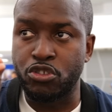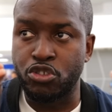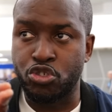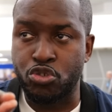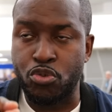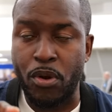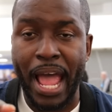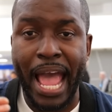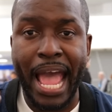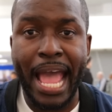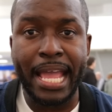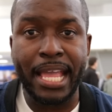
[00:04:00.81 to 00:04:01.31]

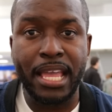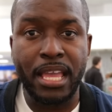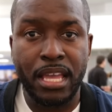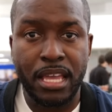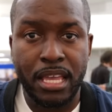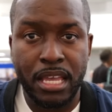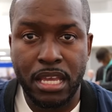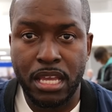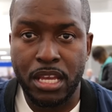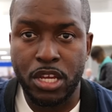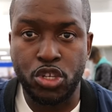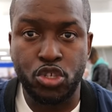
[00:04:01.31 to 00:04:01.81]
drag,
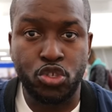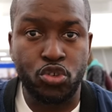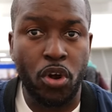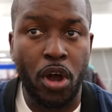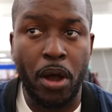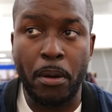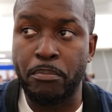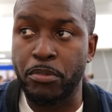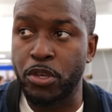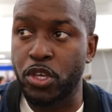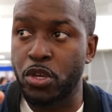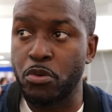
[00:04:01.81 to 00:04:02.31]

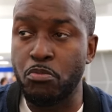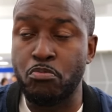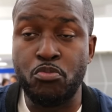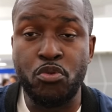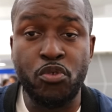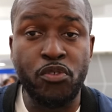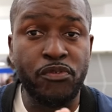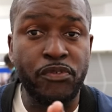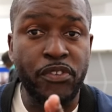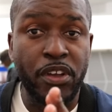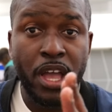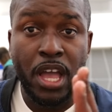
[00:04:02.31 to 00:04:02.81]
drop, you can
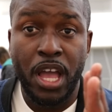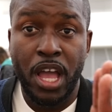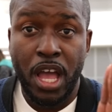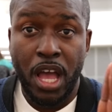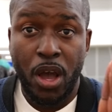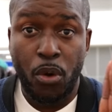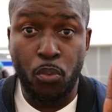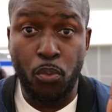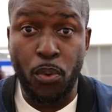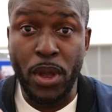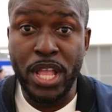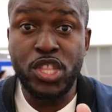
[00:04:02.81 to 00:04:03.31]
move
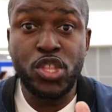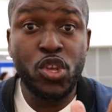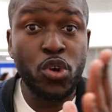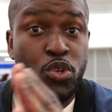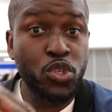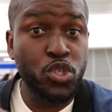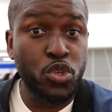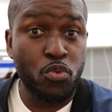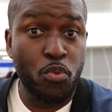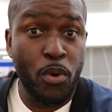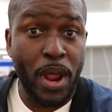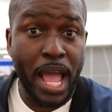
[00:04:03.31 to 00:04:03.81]

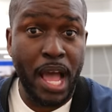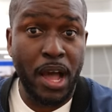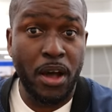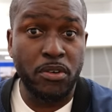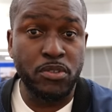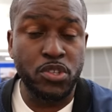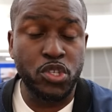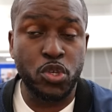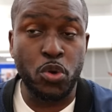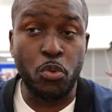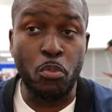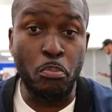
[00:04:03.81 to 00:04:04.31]
windows
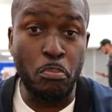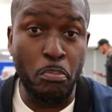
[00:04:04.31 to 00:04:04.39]
around. So